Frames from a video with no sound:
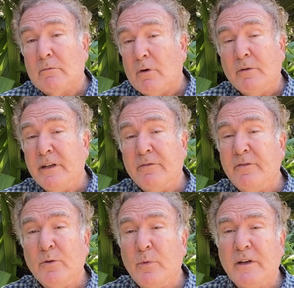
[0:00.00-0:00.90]
Only a
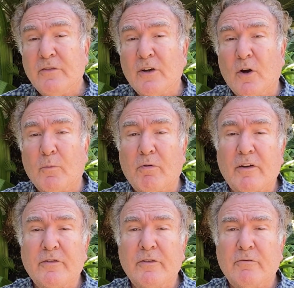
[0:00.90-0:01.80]
few weeks ago,
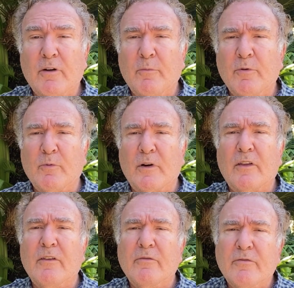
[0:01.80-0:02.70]
President Trump was one
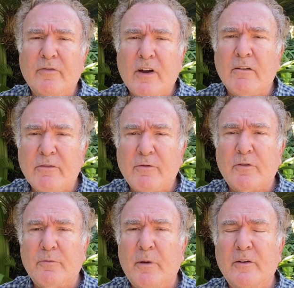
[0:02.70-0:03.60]
of the very
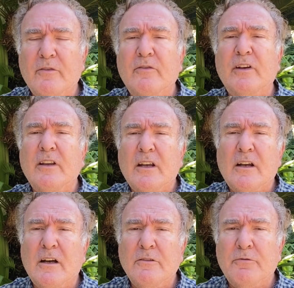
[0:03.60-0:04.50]
first patients in the
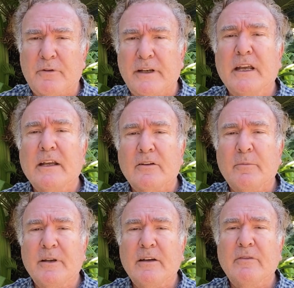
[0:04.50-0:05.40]
country to
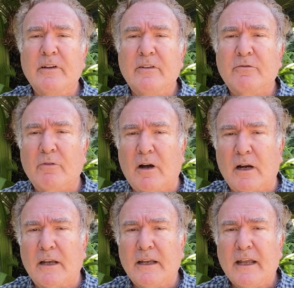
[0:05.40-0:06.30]
be given this drug.